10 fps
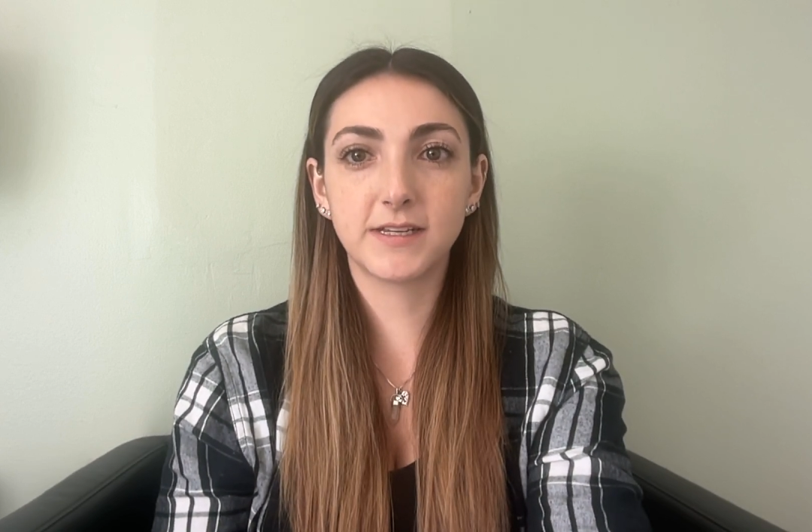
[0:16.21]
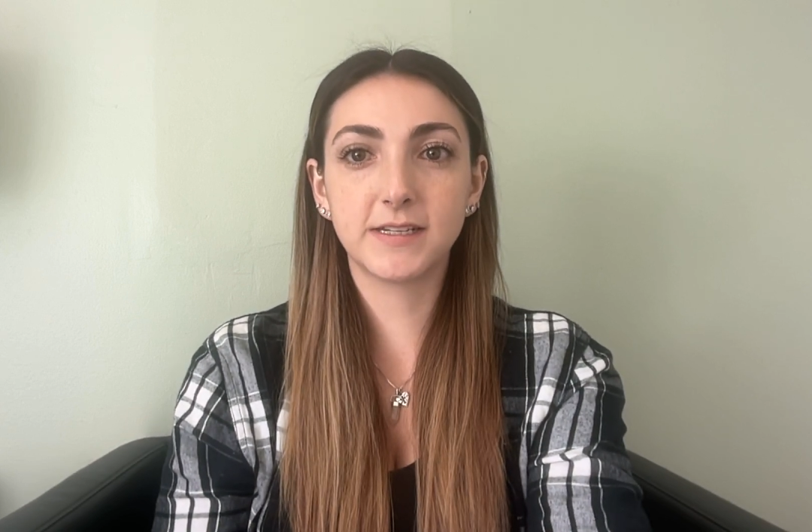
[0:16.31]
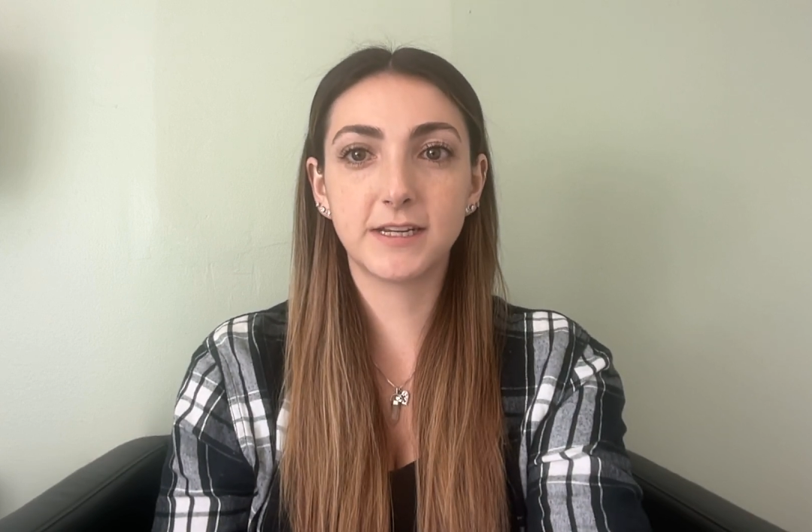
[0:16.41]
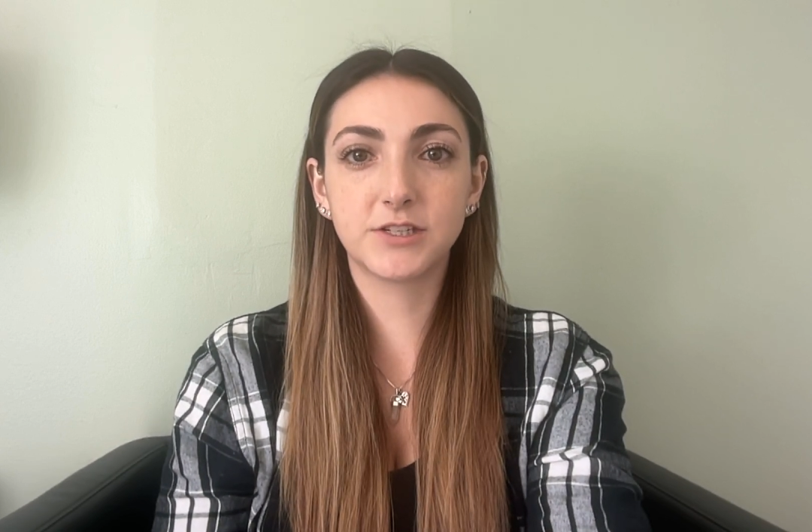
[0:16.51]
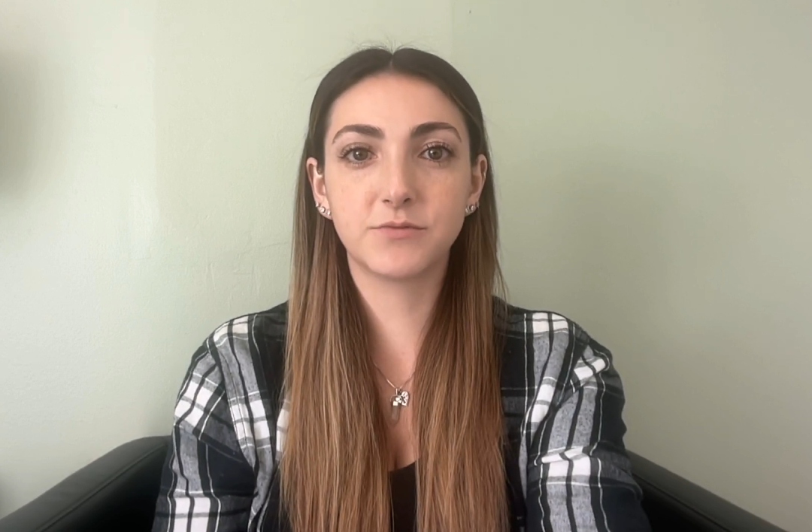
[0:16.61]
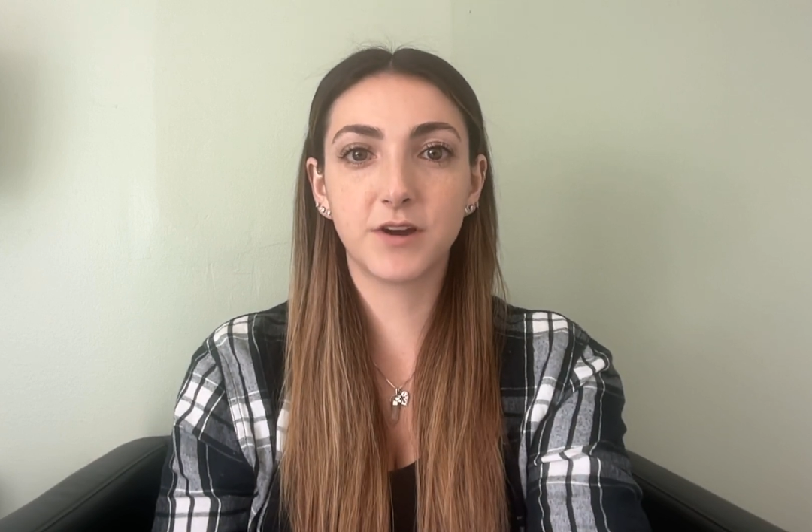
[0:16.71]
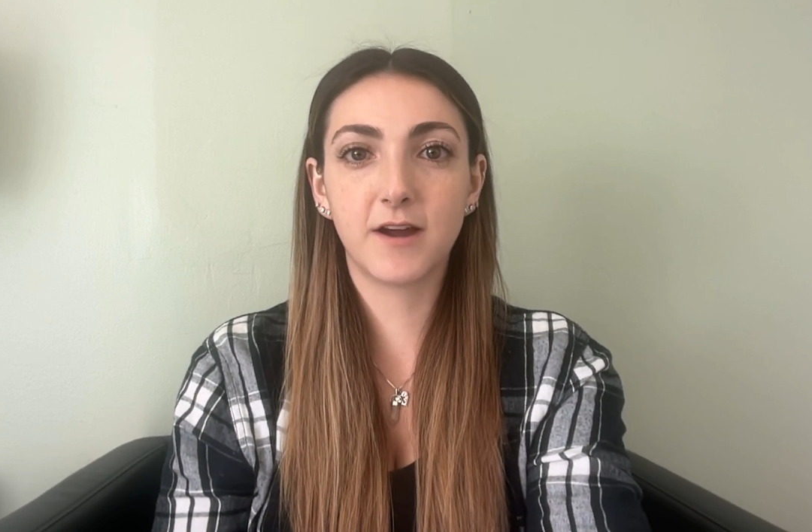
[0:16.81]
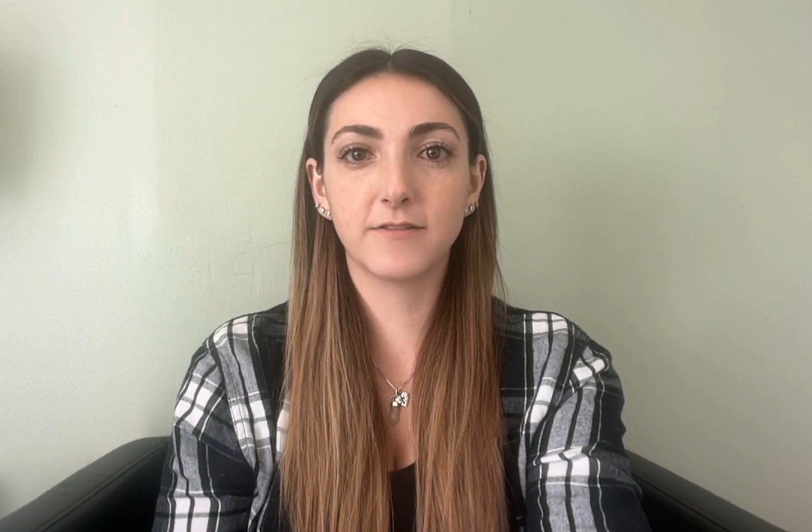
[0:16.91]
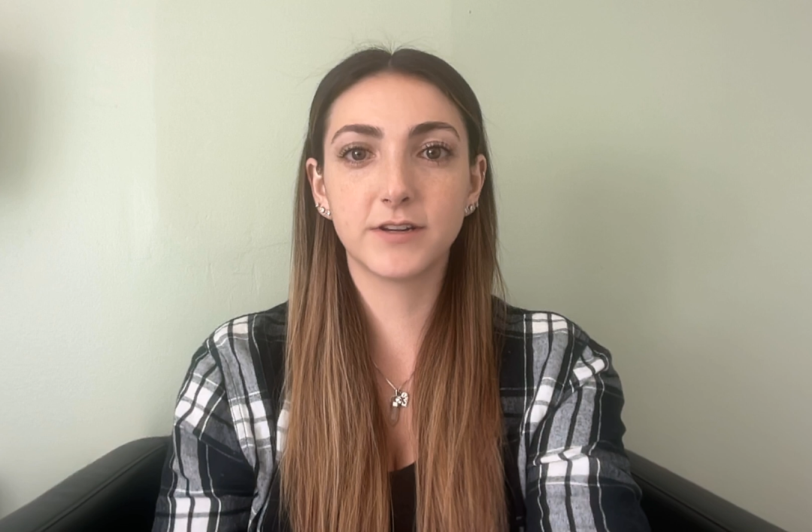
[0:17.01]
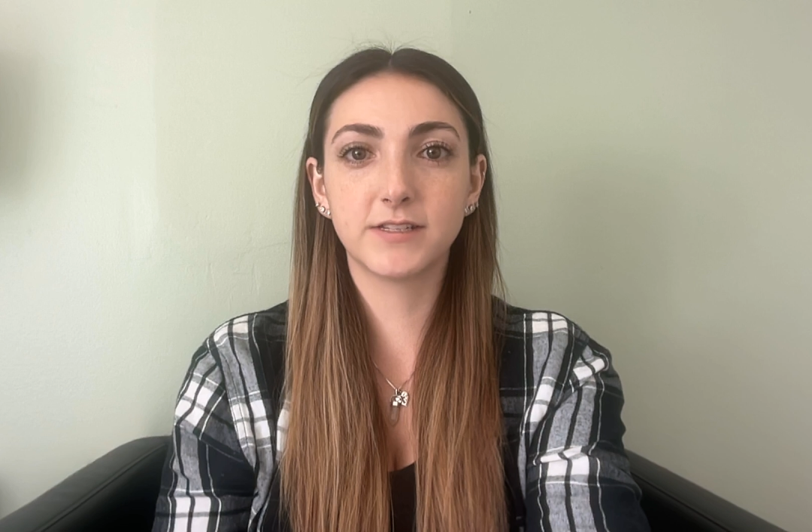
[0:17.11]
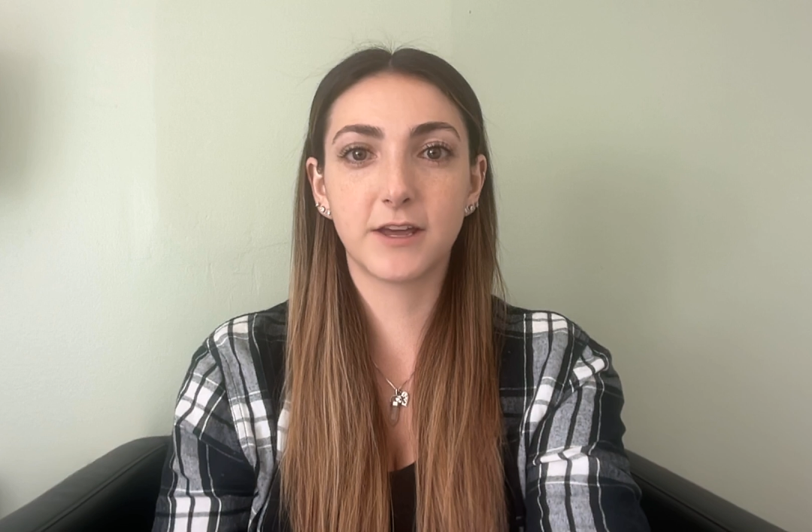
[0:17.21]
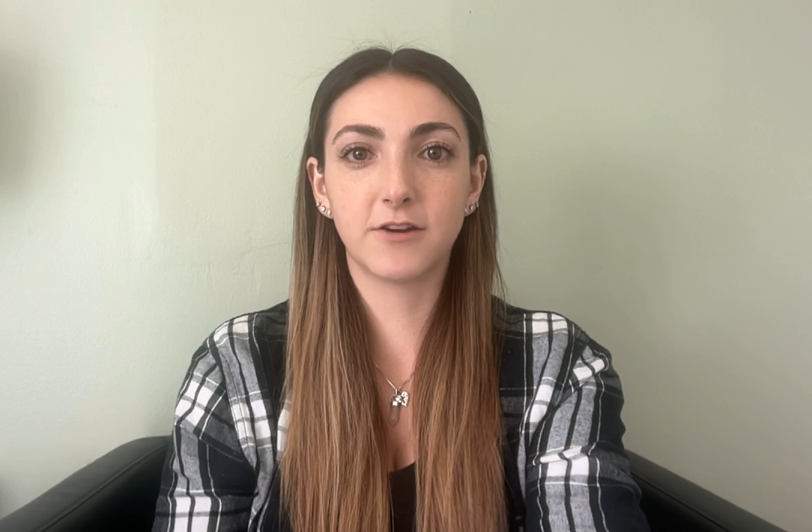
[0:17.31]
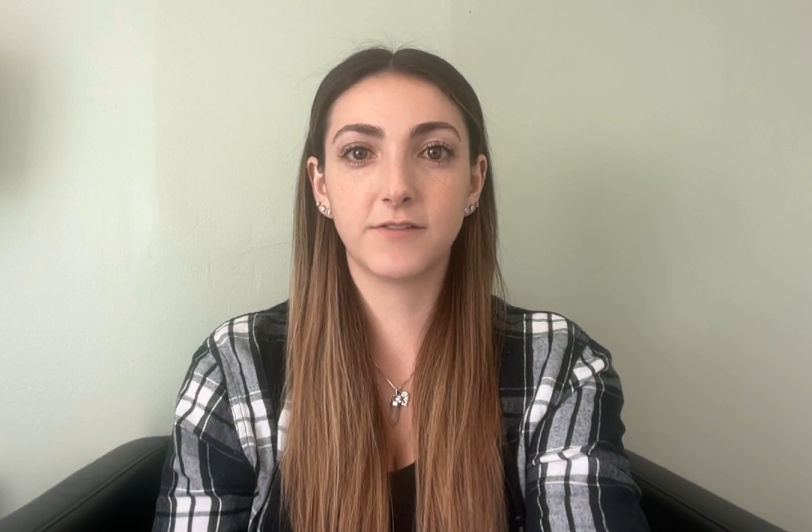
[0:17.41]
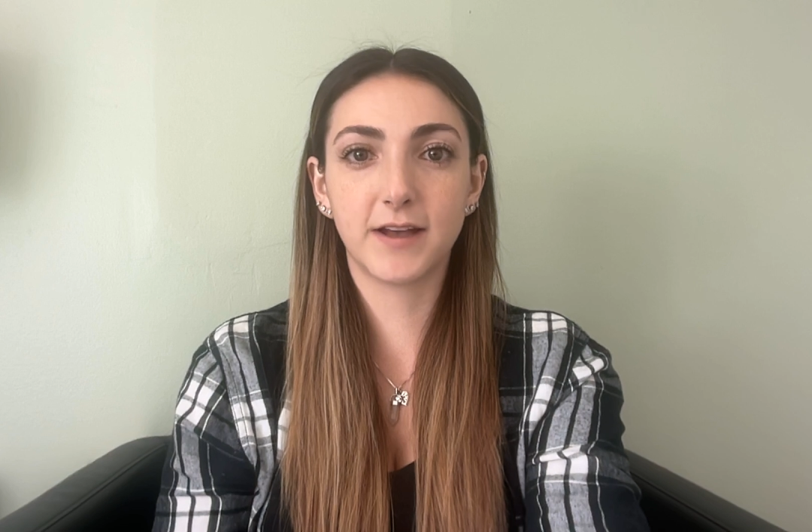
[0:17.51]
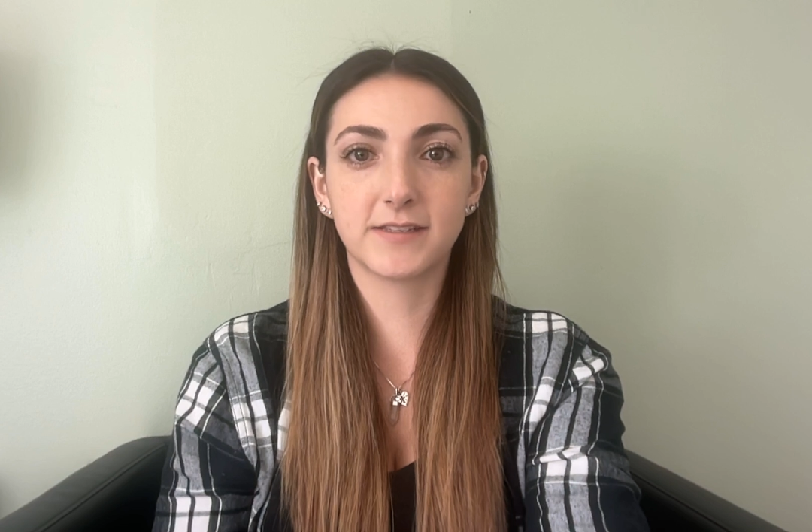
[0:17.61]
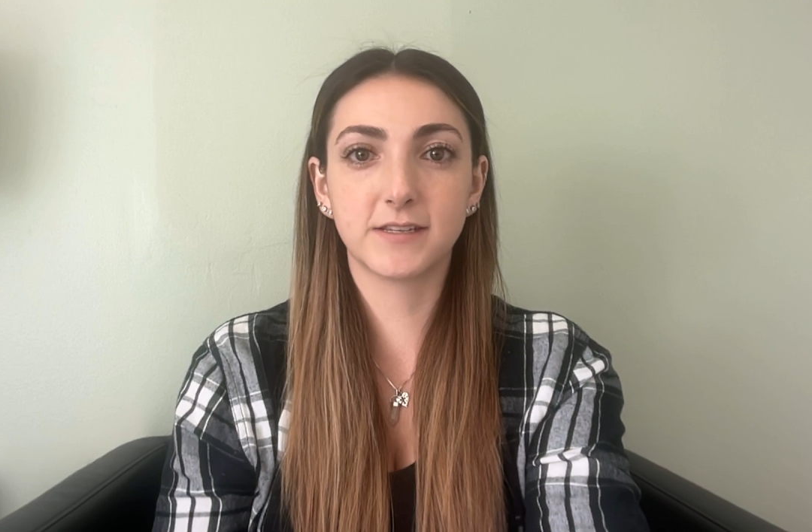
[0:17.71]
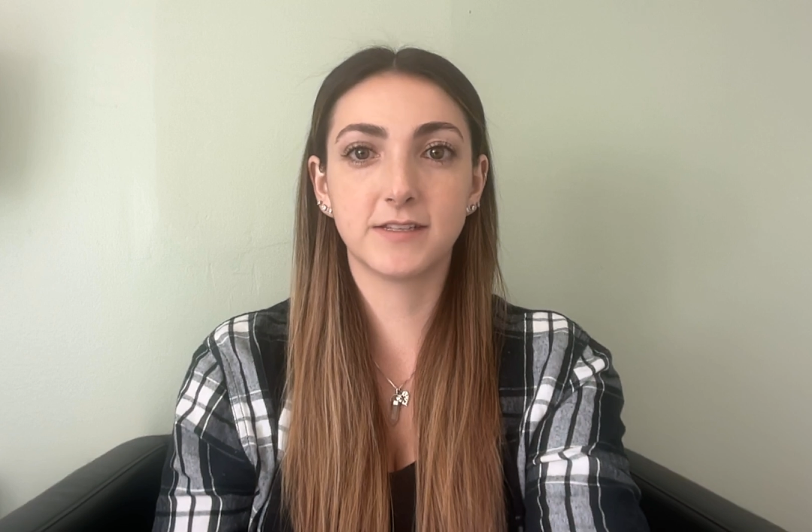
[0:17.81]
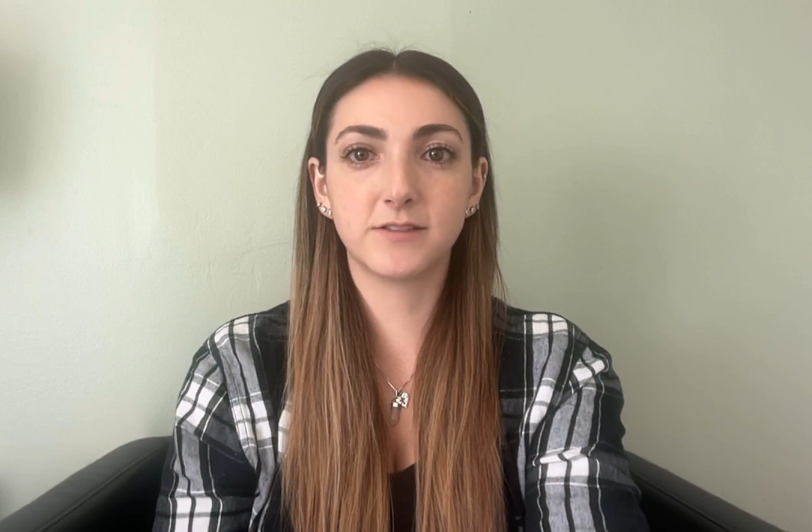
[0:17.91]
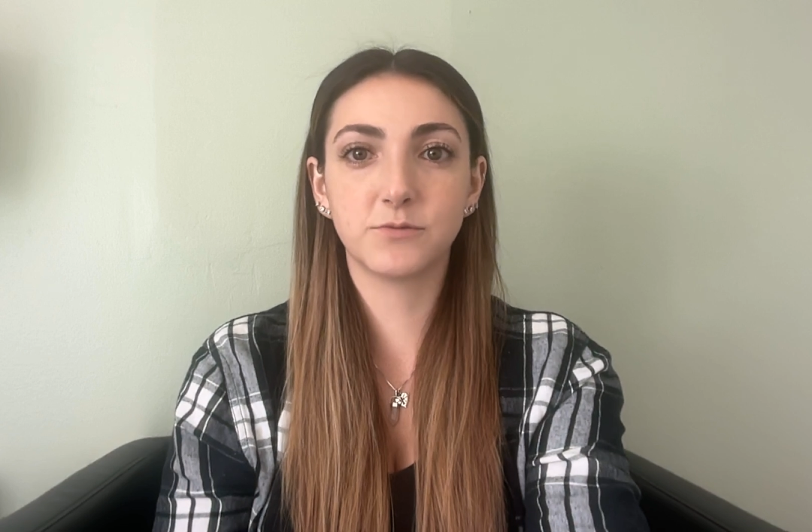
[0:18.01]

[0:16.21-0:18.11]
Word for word: Addiction Recovery Center of Excellence,